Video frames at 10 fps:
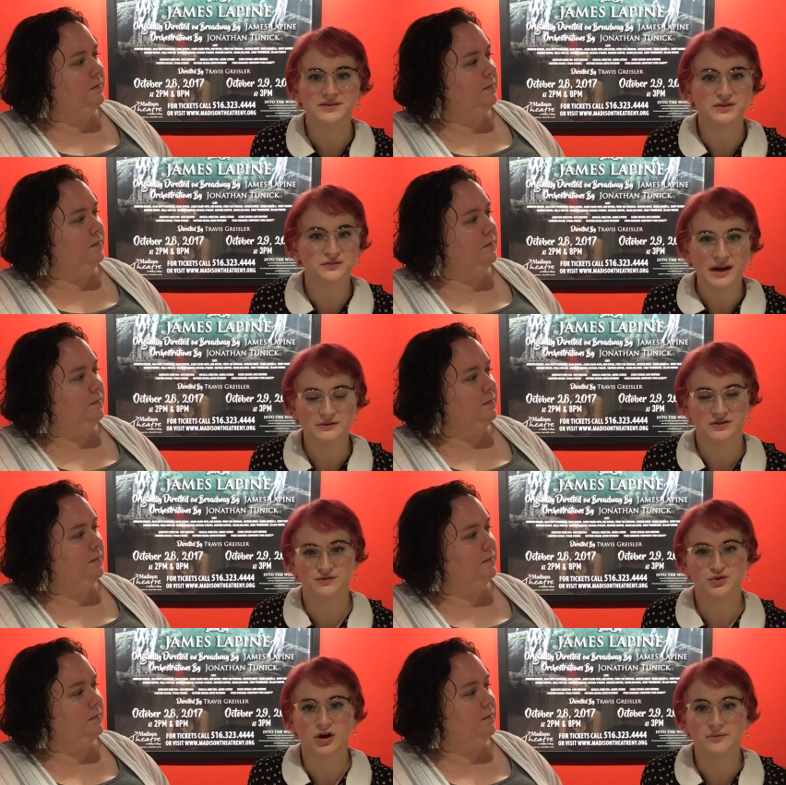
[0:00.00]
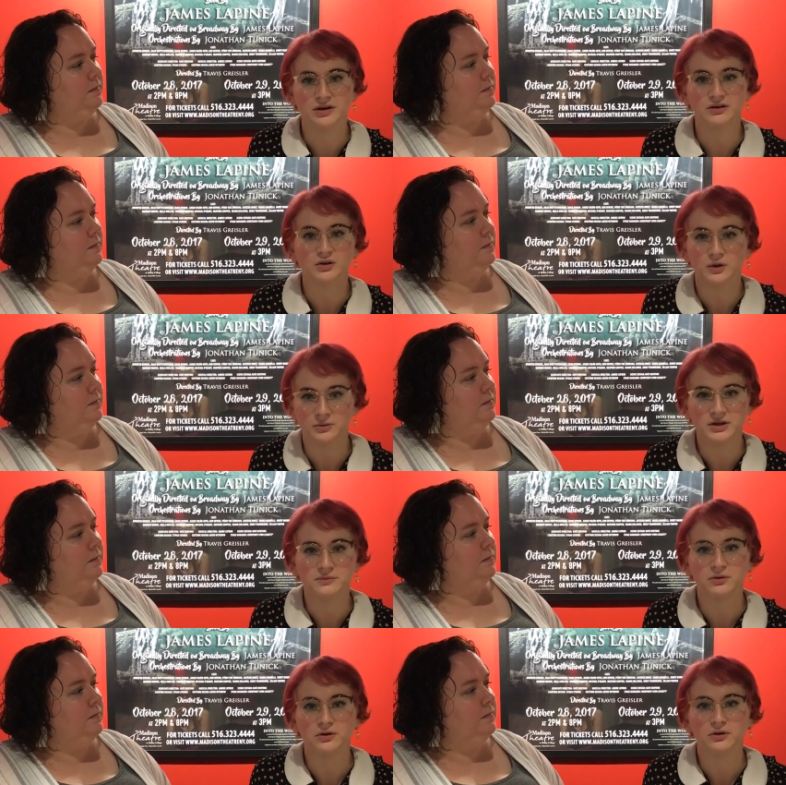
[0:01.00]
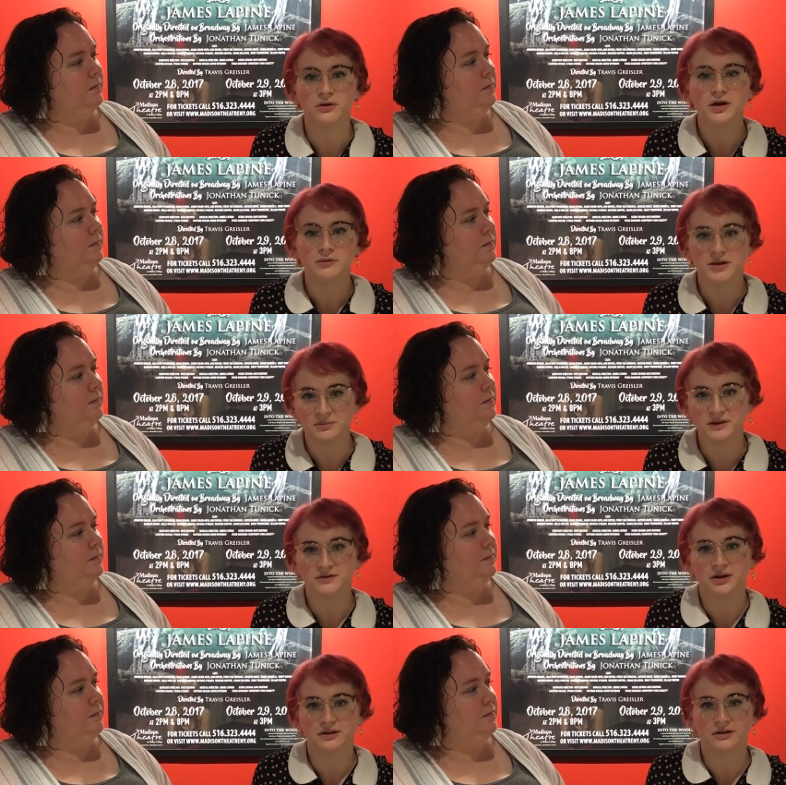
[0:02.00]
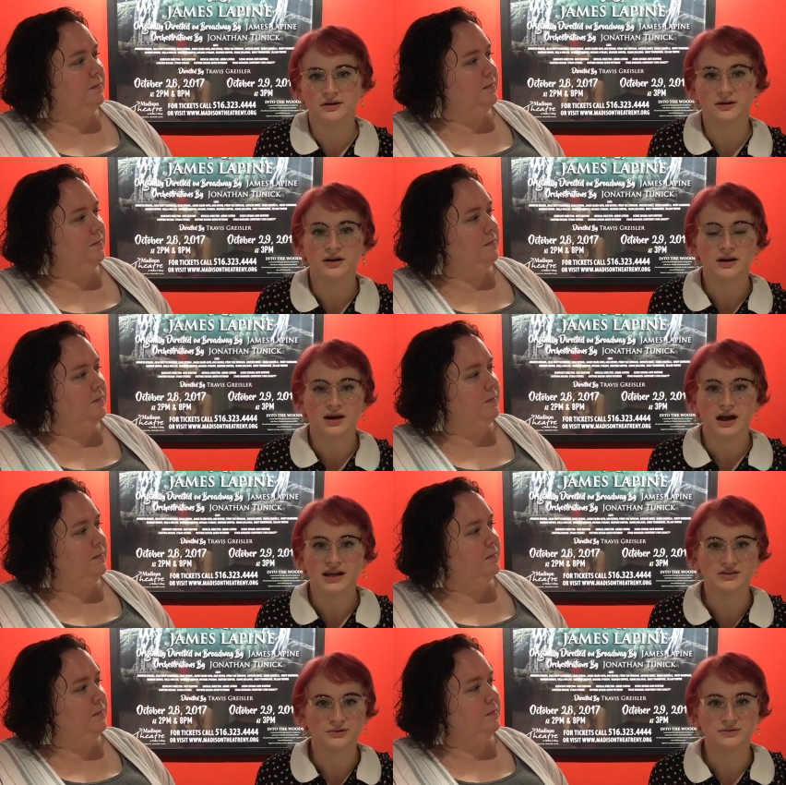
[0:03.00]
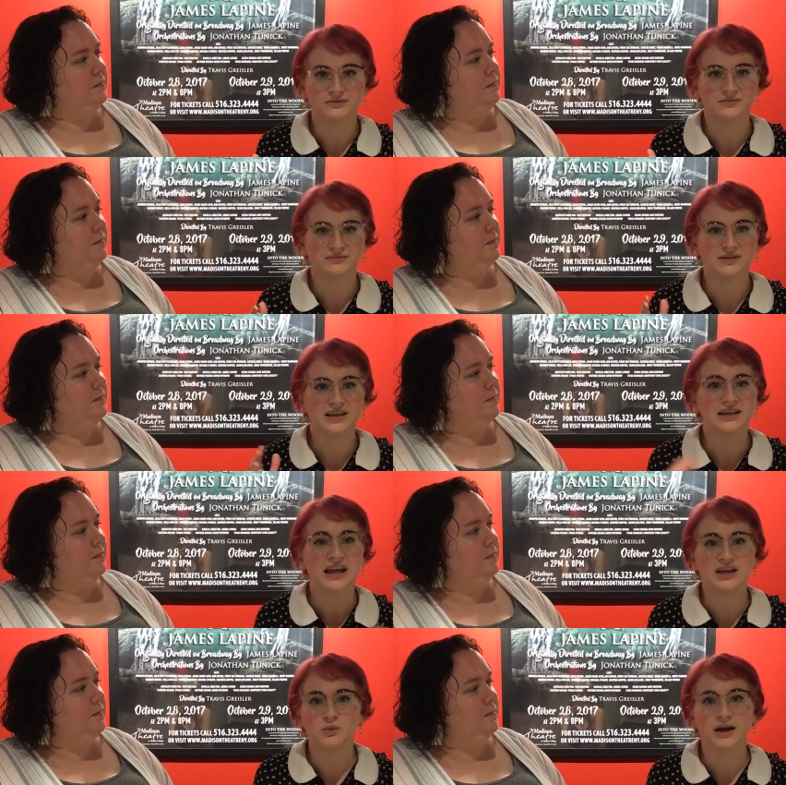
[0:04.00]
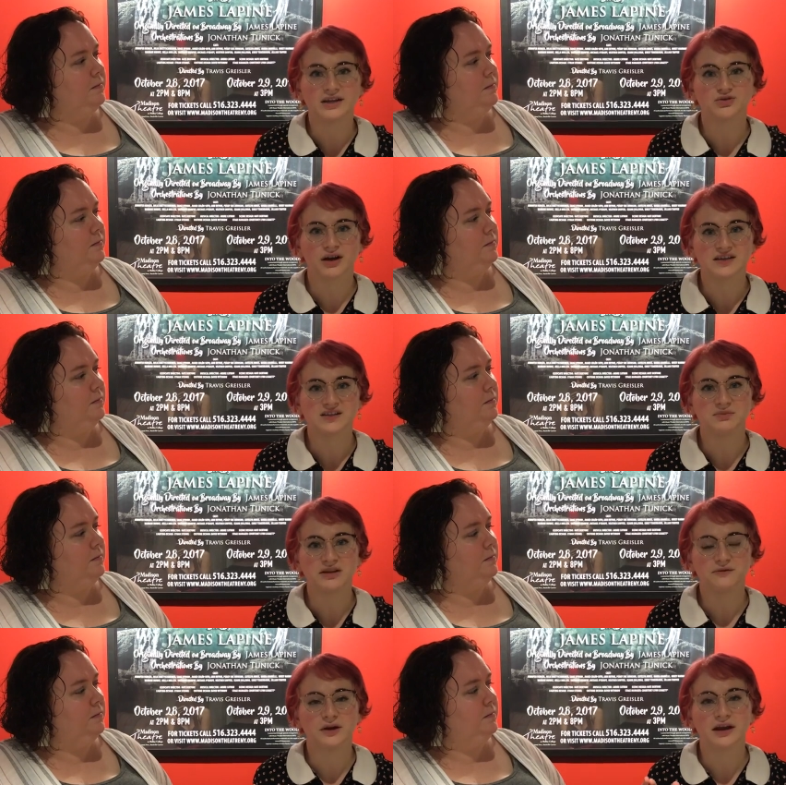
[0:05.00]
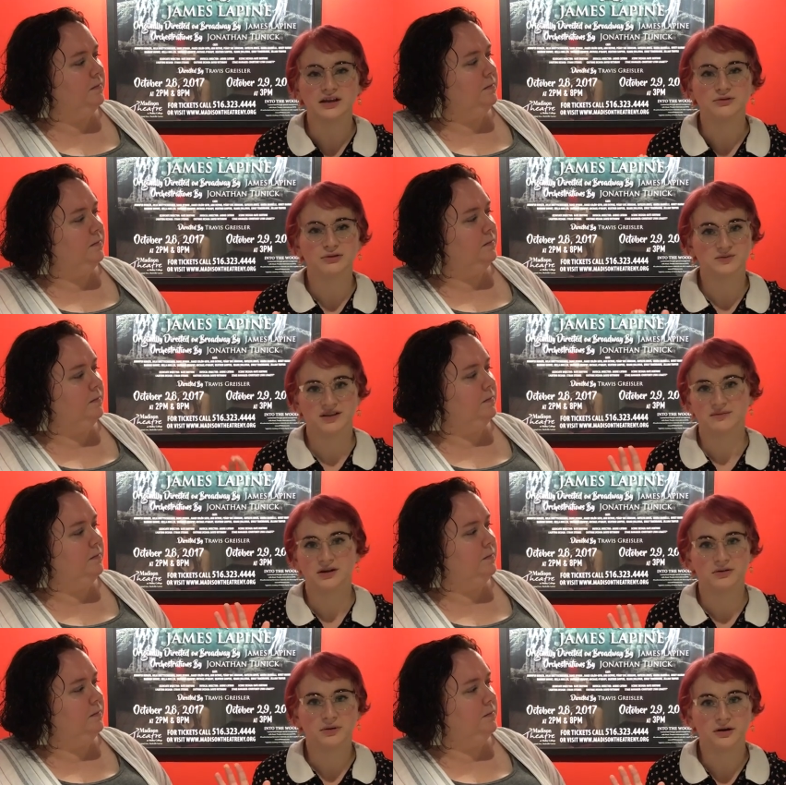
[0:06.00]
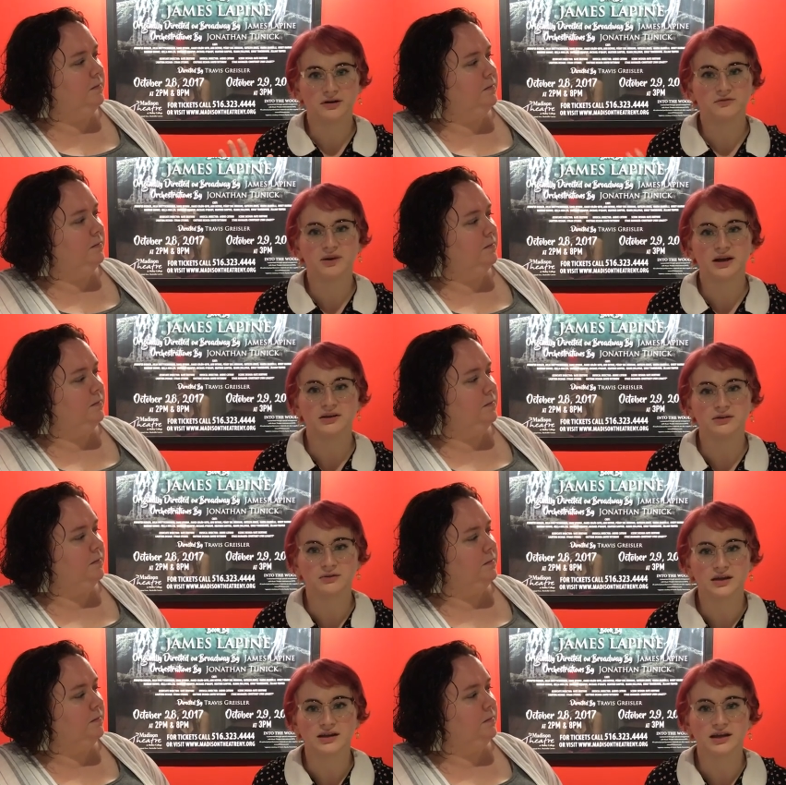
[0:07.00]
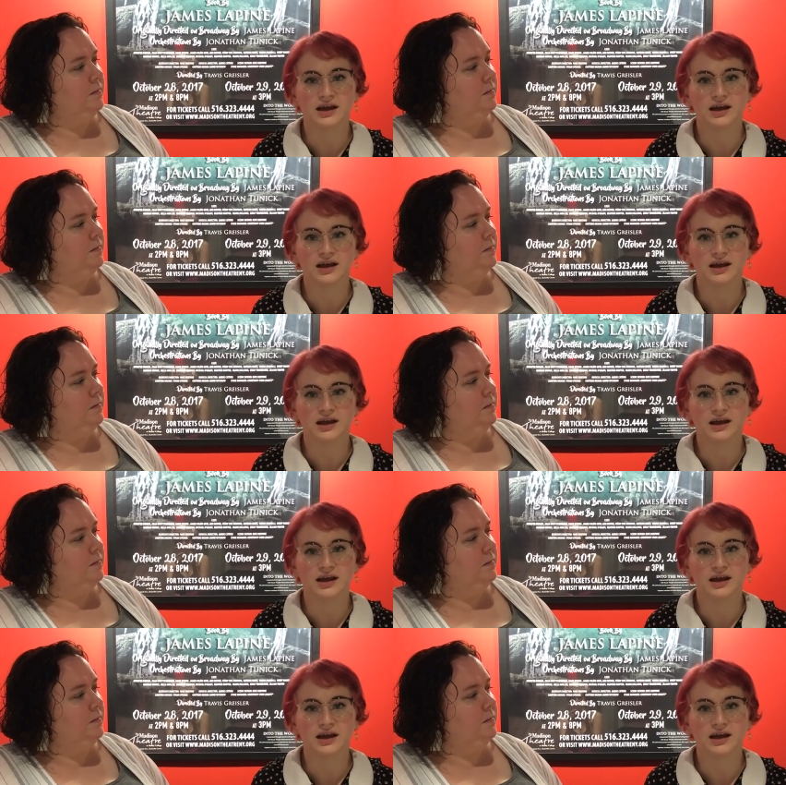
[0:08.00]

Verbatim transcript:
Speaker 1: survivors of trauma, queer people, people of color, I don't in any way try to speak for any groups that I'm not a part of, but I know that